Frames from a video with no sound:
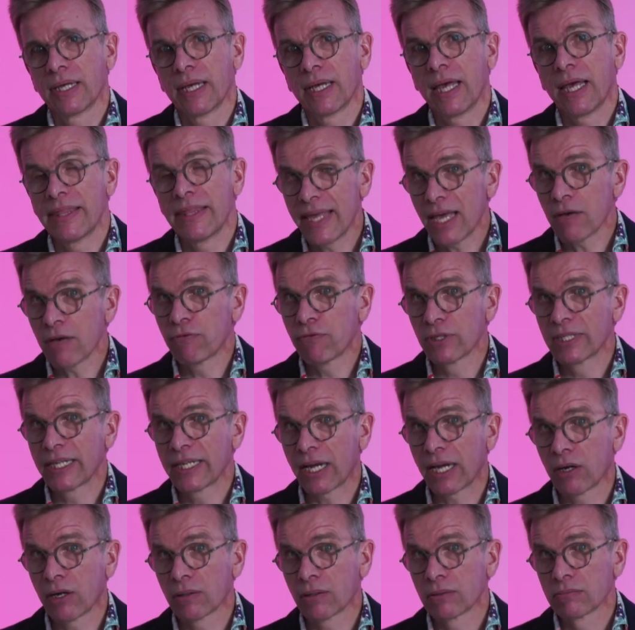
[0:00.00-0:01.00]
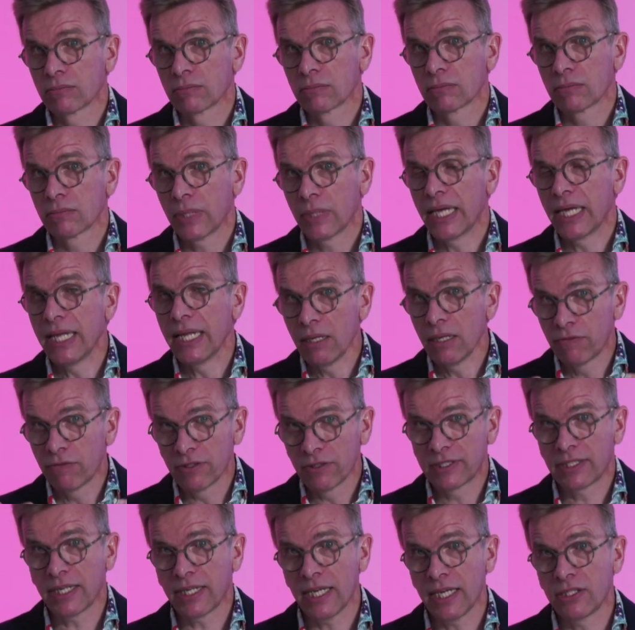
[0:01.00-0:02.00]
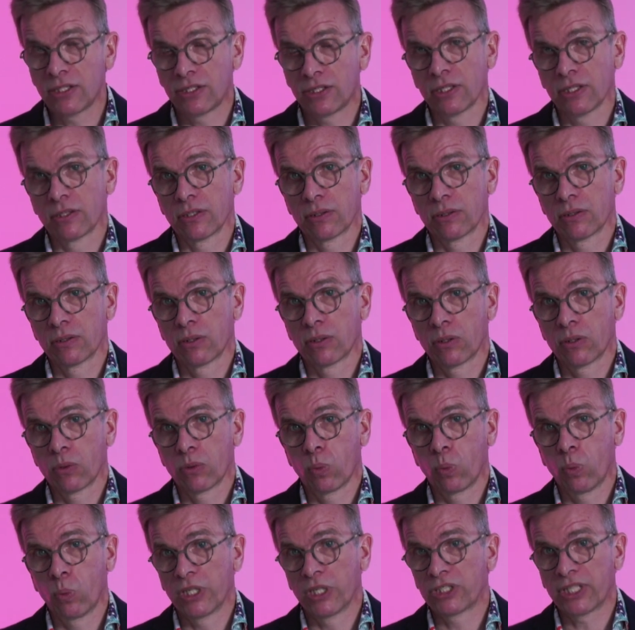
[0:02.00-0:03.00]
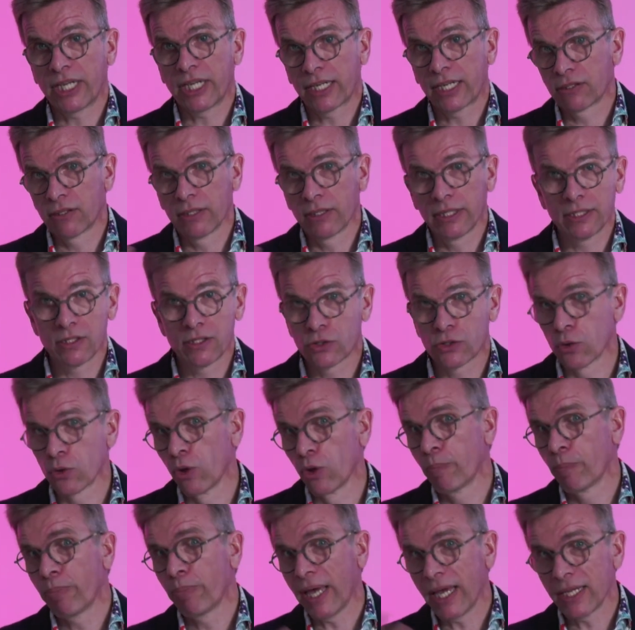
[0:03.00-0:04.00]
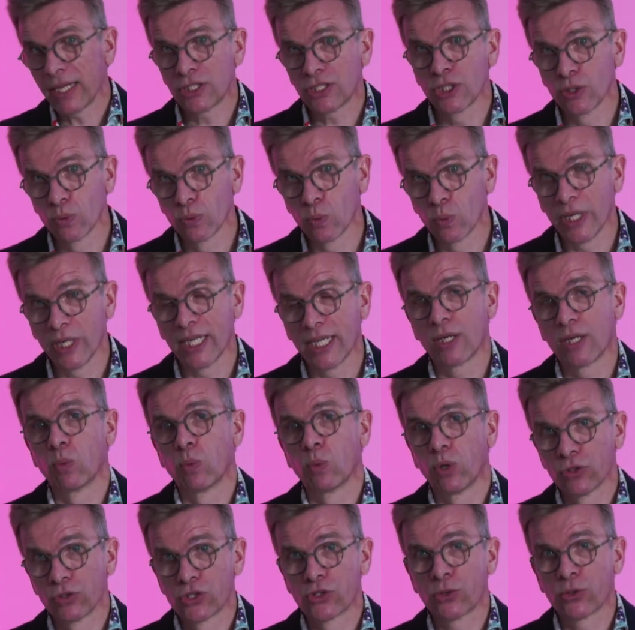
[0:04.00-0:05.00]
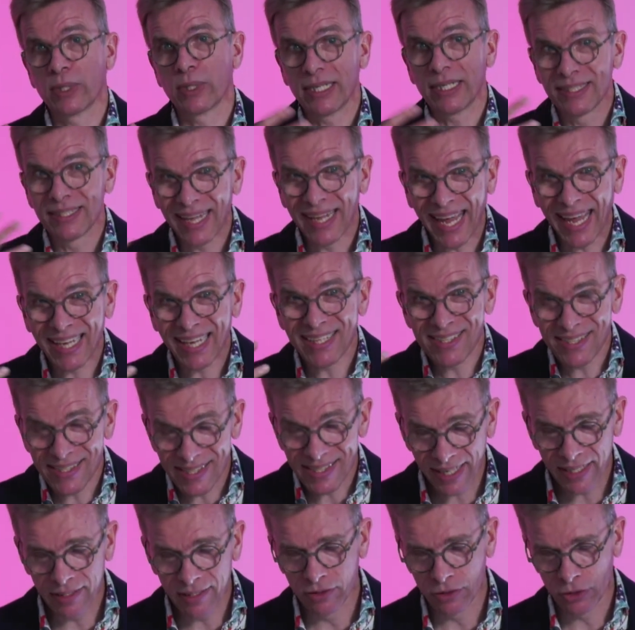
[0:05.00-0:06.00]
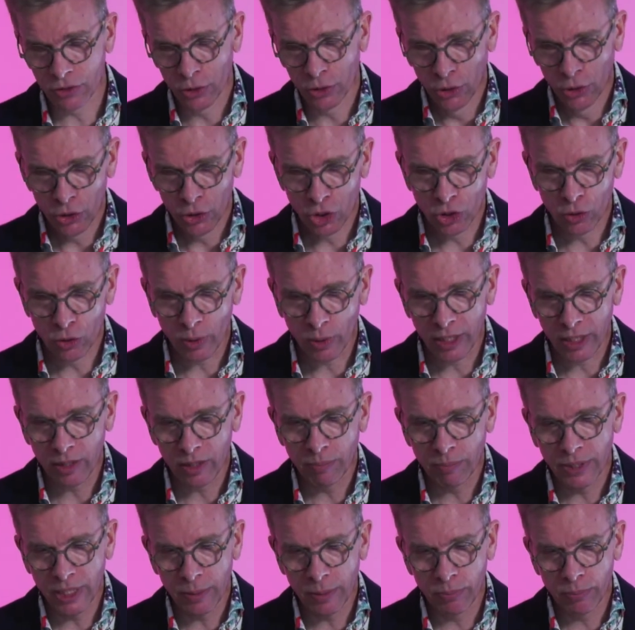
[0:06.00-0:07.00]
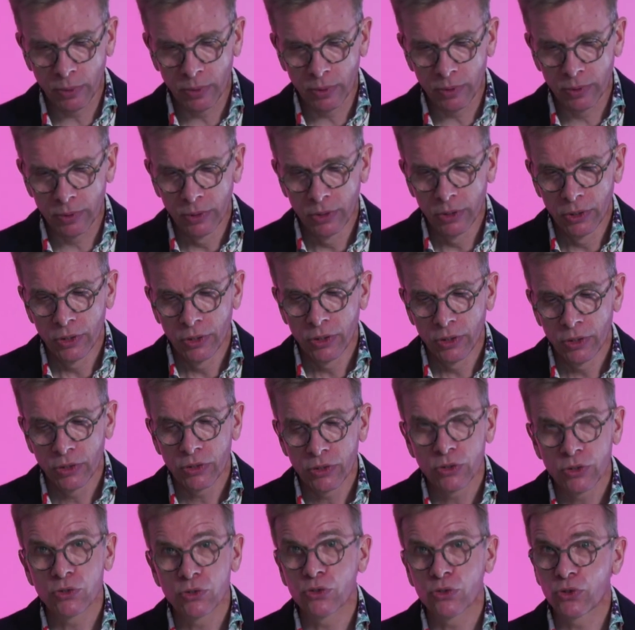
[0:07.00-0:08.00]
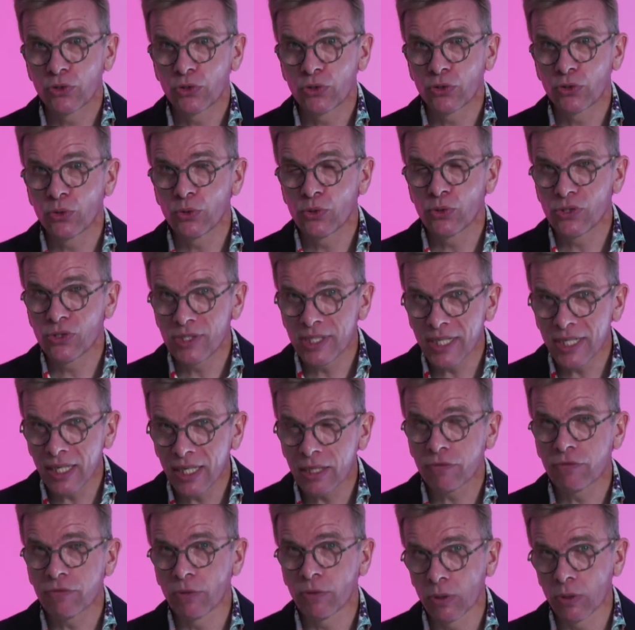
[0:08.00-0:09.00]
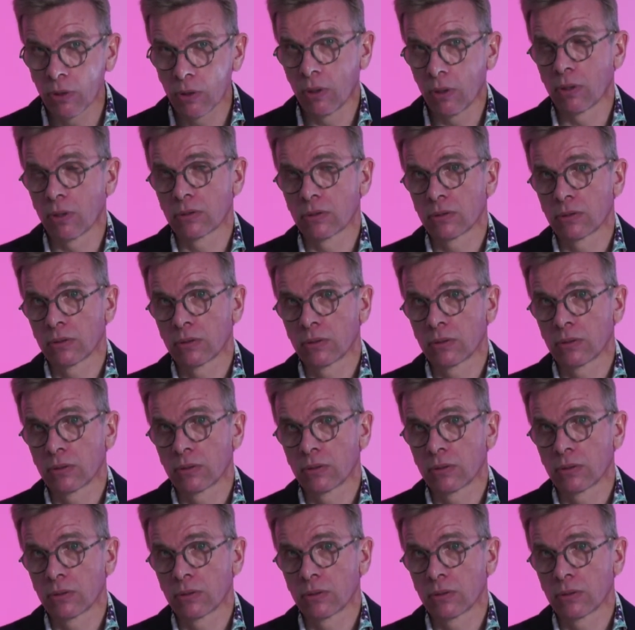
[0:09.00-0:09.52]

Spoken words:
And therefore they're an invitation which actually this whole Passion Week wants to extend to other people to seek for God